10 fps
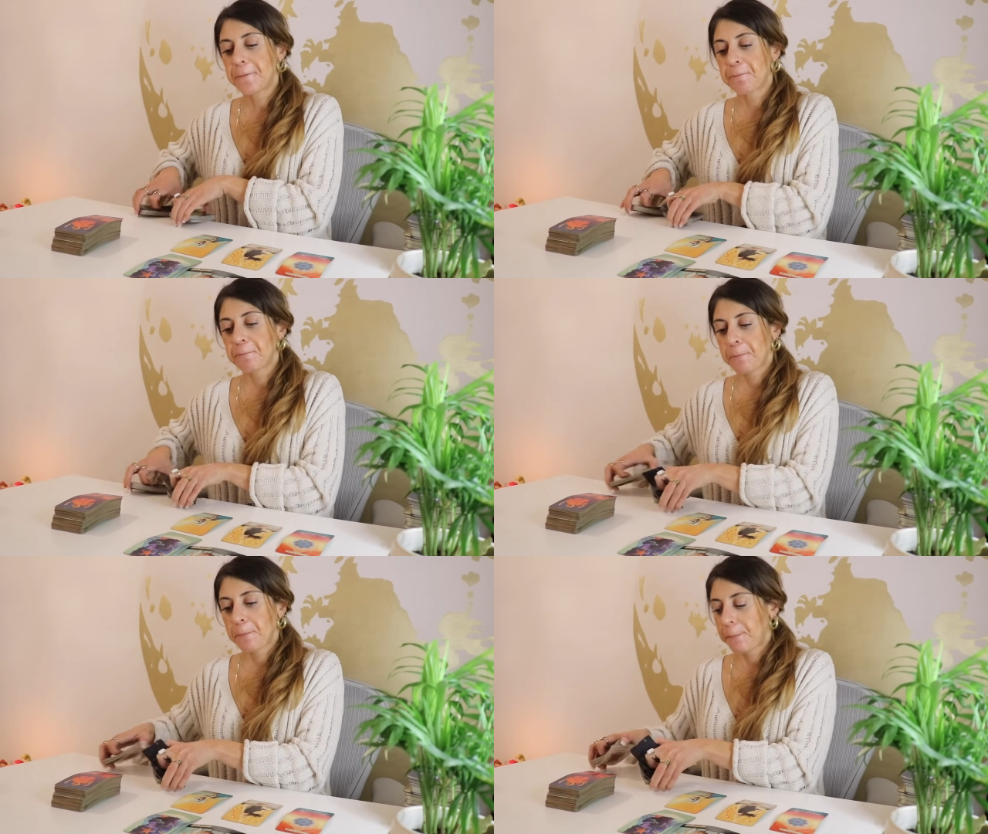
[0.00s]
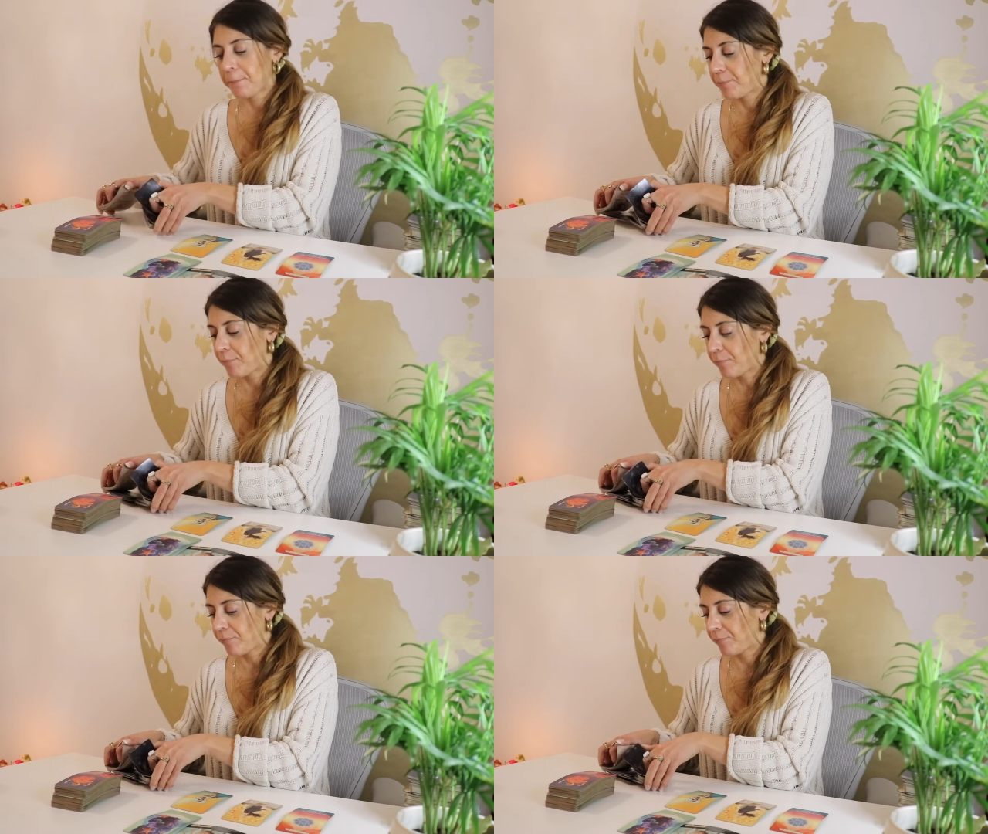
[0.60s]

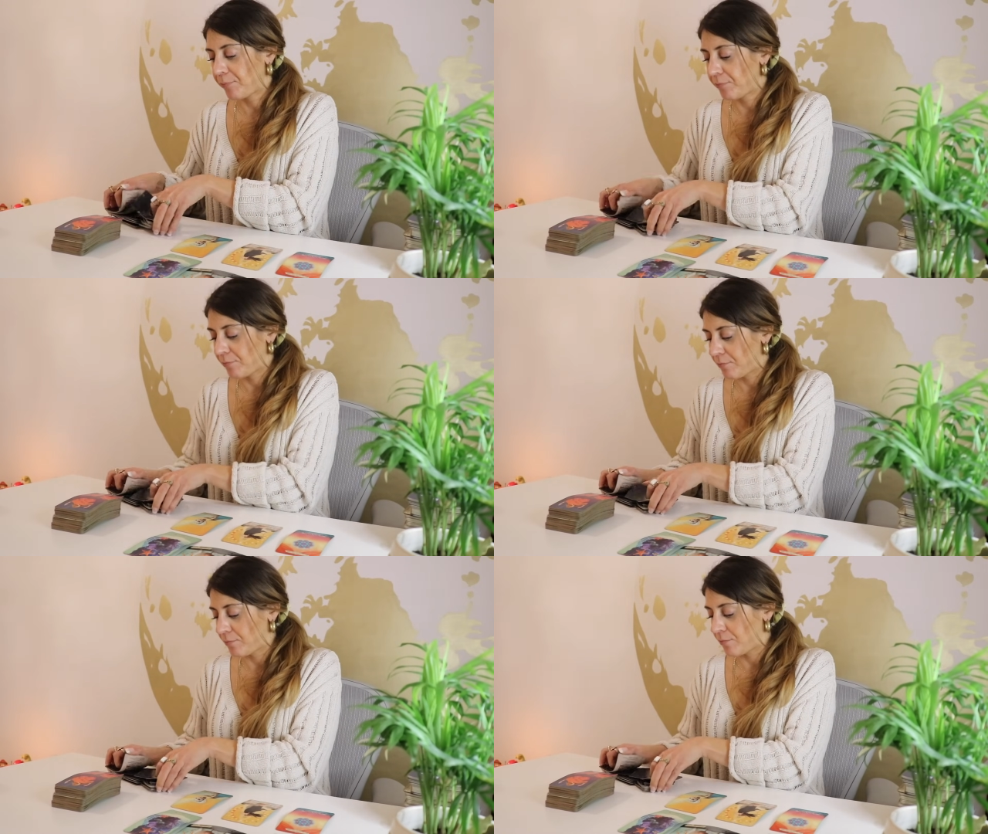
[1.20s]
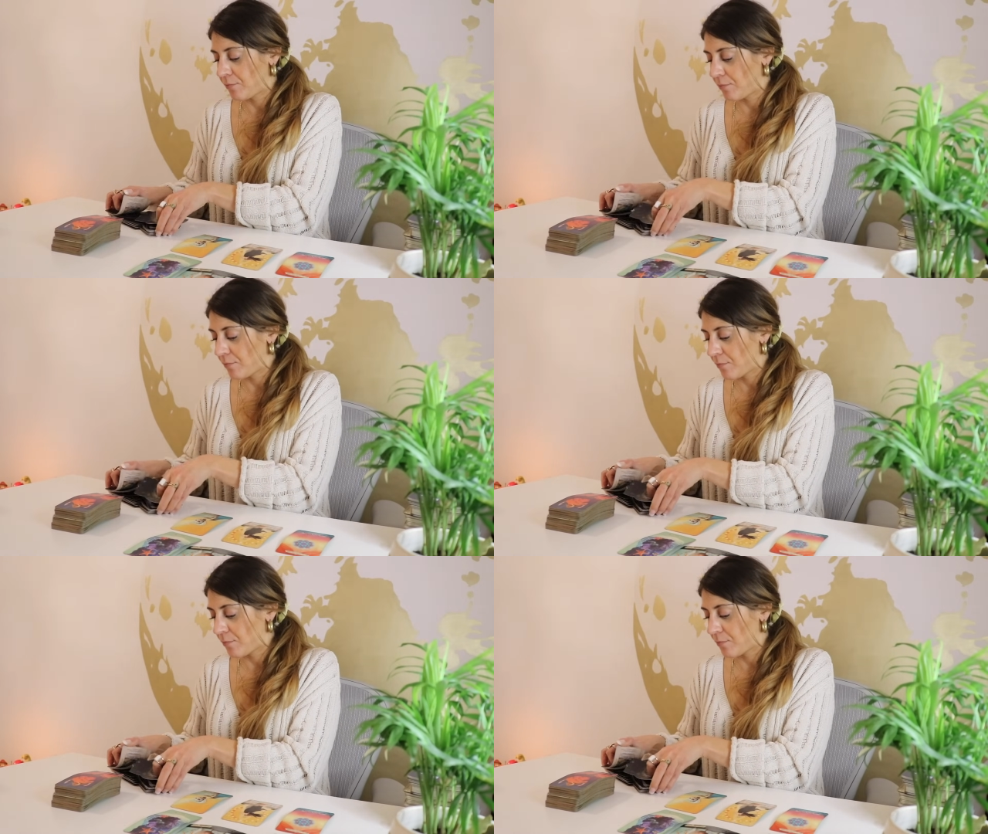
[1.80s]
(no one is talking)